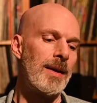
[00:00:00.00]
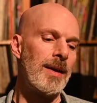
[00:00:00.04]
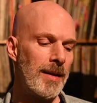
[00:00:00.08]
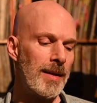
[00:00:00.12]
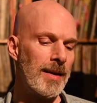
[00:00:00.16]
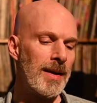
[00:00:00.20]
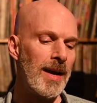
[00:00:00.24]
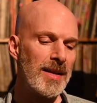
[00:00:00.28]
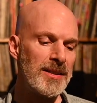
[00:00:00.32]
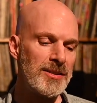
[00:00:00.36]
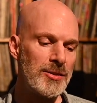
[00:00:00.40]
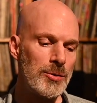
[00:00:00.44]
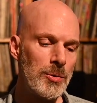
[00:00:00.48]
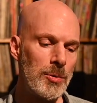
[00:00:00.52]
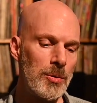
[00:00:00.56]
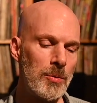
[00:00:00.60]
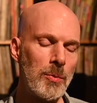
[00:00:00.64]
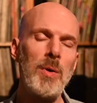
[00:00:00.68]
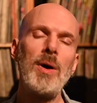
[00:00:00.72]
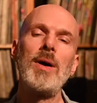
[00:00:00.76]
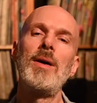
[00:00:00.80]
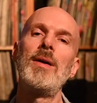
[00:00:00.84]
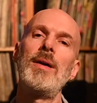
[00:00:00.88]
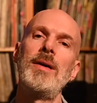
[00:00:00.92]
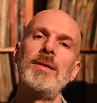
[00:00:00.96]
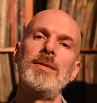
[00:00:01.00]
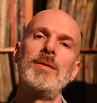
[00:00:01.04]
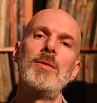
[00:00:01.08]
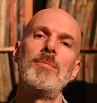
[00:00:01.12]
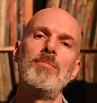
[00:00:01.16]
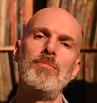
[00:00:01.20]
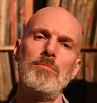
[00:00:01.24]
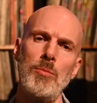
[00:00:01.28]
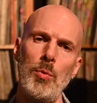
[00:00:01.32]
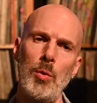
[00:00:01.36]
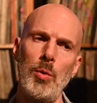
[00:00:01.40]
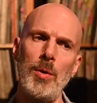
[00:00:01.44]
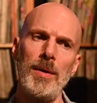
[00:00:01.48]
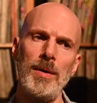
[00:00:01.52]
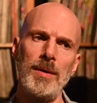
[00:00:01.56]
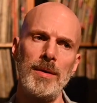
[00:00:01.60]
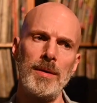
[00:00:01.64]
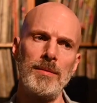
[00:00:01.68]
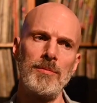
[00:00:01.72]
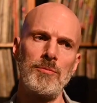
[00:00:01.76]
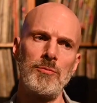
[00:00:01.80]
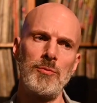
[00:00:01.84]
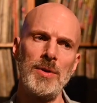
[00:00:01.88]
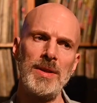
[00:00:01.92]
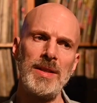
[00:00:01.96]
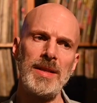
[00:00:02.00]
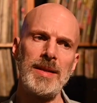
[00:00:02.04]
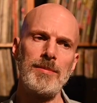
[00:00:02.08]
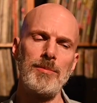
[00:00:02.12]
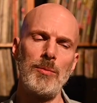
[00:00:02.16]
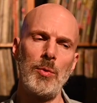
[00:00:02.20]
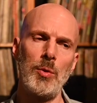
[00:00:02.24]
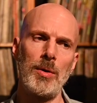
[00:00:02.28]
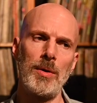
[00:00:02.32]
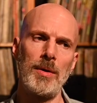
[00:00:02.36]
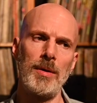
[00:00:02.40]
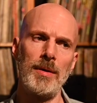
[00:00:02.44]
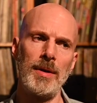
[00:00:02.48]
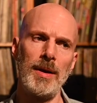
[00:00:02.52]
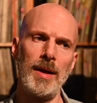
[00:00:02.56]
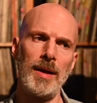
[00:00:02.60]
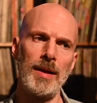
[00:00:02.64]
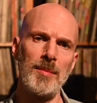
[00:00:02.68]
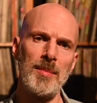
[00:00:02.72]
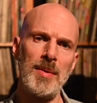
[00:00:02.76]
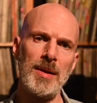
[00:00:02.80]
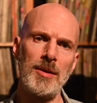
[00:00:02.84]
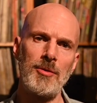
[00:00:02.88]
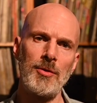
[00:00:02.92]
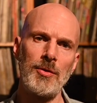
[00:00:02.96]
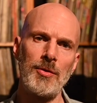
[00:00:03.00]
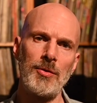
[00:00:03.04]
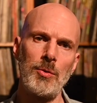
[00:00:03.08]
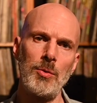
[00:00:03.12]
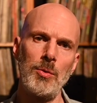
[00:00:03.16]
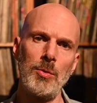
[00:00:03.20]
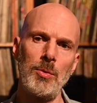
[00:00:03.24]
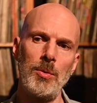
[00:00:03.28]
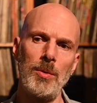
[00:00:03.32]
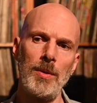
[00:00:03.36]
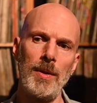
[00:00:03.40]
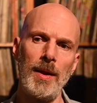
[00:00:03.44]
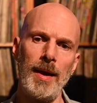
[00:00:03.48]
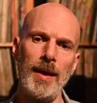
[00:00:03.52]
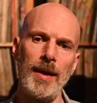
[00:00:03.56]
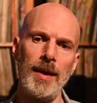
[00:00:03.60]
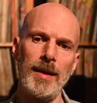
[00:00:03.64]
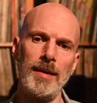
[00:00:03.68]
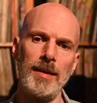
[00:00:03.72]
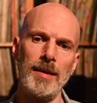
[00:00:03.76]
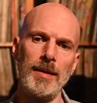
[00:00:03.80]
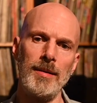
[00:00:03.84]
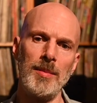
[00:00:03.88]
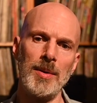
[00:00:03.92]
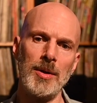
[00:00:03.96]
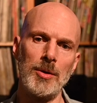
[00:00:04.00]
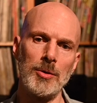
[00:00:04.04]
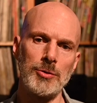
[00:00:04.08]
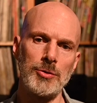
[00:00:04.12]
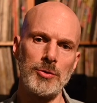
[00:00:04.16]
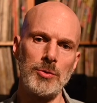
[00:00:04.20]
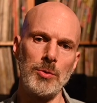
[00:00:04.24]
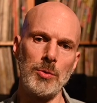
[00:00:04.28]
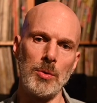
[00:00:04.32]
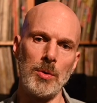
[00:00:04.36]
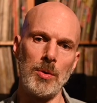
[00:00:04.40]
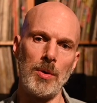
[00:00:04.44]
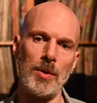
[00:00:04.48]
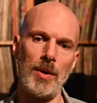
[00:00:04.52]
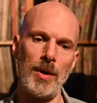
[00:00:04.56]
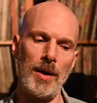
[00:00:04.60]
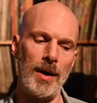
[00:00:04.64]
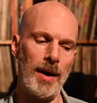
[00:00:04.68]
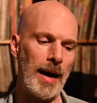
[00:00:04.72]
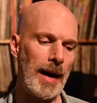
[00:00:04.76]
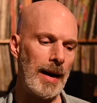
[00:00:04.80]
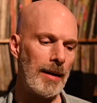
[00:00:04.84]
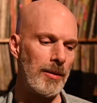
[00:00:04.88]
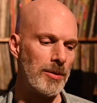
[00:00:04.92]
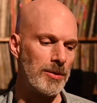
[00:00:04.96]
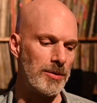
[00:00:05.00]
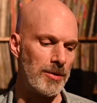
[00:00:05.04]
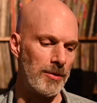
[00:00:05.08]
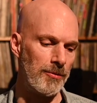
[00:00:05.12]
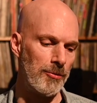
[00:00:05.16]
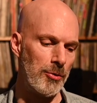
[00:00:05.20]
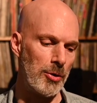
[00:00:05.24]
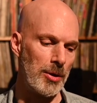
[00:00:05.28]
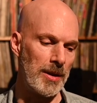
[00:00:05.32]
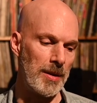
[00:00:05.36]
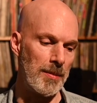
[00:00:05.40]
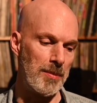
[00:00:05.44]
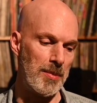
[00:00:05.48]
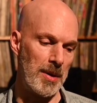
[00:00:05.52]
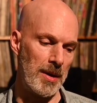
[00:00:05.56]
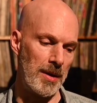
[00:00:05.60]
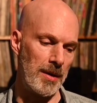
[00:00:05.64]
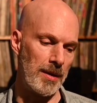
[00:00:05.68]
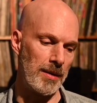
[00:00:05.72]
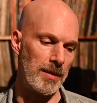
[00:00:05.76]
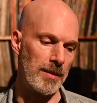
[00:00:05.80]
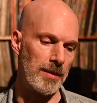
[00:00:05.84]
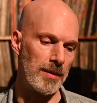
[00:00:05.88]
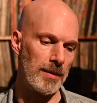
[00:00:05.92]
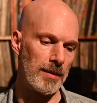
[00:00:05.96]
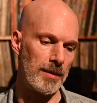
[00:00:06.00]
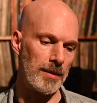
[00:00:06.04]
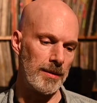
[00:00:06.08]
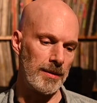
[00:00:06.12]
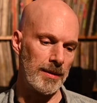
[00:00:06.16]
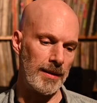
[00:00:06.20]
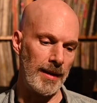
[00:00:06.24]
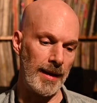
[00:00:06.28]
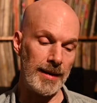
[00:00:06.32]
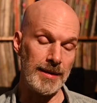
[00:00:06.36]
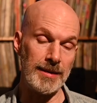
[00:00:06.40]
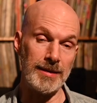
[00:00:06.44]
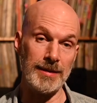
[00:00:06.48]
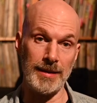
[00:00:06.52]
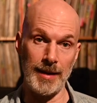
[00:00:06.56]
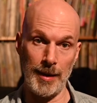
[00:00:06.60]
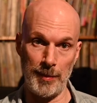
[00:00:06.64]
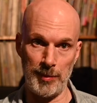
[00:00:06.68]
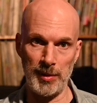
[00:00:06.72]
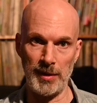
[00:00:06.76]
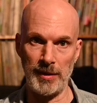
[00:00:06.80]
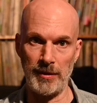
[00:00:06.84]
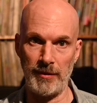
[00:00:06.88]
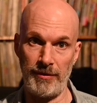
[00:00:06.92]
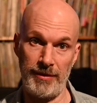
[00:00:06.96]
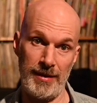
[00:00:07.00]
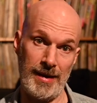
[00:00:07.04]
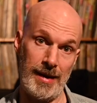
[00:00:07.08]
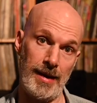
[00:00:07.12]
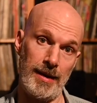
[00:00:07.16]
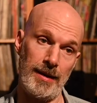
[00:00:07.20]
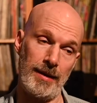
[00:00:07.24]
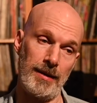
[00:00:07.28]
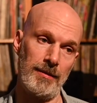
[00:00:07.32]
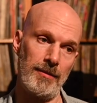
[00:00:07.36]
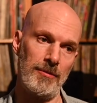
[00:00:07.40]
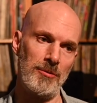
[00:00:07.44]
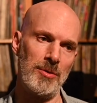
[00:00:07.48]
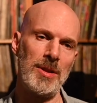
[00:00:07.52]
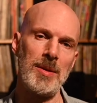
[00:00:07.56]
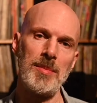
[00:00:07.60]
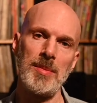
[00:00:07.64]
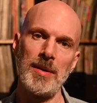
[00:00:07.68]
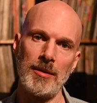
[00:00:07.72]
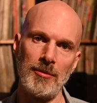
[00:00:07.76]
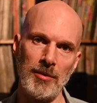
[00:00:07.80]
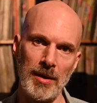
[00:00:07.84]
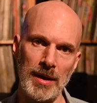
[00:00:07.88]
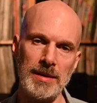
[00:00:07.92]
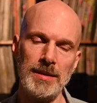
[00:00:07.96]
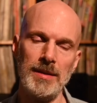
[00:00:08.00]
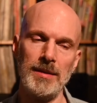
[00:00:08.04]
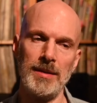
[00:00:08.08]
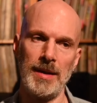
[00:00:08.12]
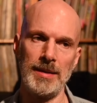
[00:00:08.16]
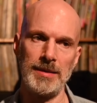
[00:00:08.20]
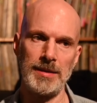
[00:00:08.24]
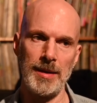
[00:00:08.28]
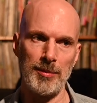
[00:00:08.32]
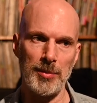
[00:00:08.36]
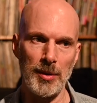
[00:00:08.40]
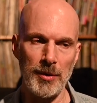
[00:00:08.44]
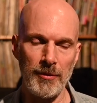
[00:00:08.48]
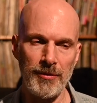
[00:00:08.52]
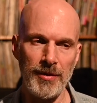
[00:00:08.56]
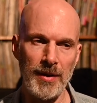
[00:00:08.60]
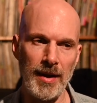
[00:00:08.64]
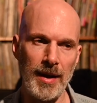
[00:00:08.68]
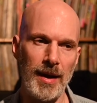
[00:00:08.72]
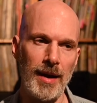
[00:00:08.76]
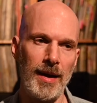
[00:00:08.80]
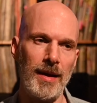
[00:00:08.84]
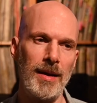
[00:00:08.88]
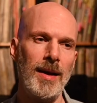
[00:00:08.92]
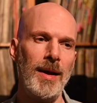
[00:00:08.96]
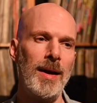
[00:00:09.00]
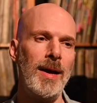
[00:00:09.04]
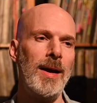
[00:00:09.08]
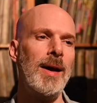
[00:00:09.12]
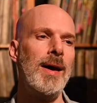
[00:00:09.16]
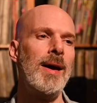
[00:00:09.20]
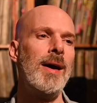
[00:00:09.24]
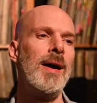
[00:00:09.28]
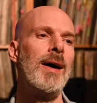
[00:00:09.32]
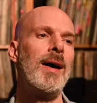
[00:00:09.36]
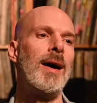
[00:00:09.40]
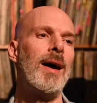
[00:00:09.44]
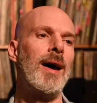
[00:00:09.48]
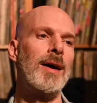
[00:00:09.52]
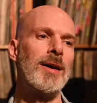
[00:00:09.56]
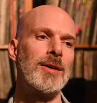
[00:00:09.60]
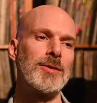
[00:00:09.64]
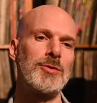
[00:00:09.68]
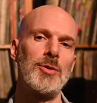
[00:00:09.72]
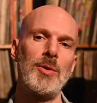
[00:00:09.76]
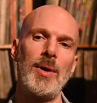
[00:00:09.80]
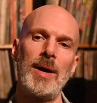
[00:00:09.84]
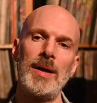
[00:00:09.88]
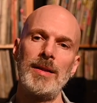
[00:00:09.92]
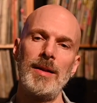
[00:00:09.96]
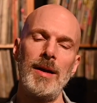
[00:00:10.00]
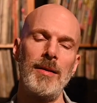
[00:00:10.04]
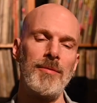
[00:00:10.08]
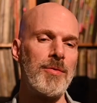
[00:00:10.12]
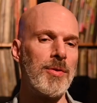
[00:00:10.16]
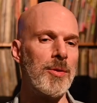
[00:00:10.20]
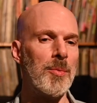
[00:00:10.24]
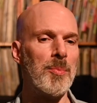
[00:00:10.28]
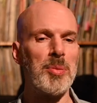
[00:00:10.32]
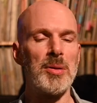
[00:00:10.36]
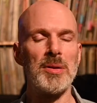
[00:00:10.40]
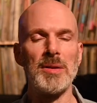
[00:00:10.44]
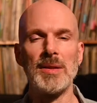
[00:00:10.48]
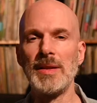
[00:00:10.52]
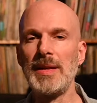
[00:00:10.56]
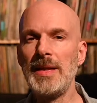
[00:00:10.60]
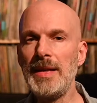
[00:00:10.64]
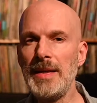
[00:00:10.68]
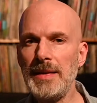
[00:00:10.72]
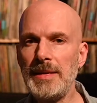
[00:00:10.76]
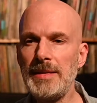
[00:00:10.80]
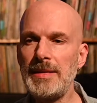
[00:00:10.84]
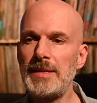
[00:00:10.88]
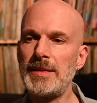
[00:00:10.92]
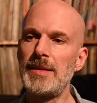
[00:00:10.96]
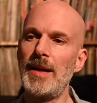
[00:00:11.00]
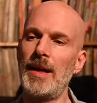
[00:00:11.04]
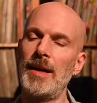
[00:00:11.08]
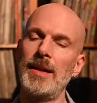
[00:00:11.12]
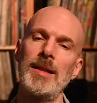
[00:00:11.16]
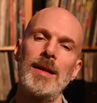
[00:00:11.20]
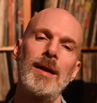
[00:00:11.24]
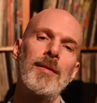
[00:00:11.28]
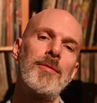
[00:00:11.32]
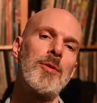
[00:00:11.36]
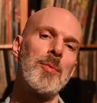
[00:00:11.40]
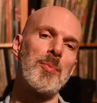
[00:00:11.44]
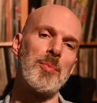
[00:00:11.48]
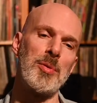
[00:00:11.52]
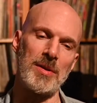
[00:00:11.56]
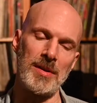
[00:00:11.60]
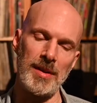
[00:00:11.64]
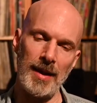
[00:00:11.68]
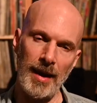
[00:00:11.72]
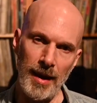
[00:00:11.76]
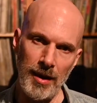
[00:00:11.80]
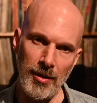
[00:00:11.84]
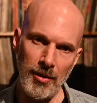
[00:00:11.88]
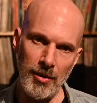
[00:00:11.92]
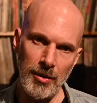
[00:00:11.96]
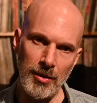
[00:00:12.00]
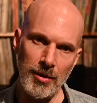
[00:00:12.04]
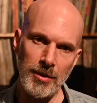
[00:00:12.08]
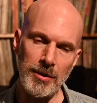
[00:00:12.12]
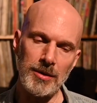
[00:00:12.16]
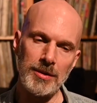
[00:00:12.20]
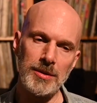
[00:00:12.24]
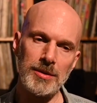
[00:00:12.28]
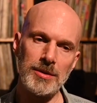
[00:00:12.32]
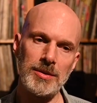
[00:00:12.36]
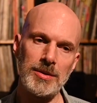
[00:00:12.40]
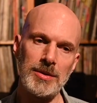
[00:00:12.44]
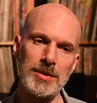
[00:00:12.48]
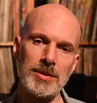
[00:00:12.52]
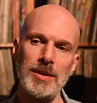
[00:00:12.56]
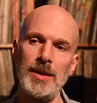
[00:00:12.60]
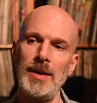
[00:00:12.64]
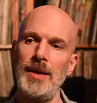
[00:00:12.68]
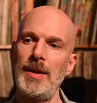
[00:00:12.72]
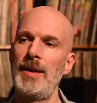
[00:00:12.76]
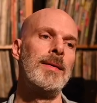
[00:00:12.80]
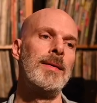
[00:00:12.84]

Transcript: In high school, well, in more really more elementary school and in middle school, I was a really big Led Zeppelin fan. Really big Led Zeppelin fan. I also I love the Police. I love the Pretenders.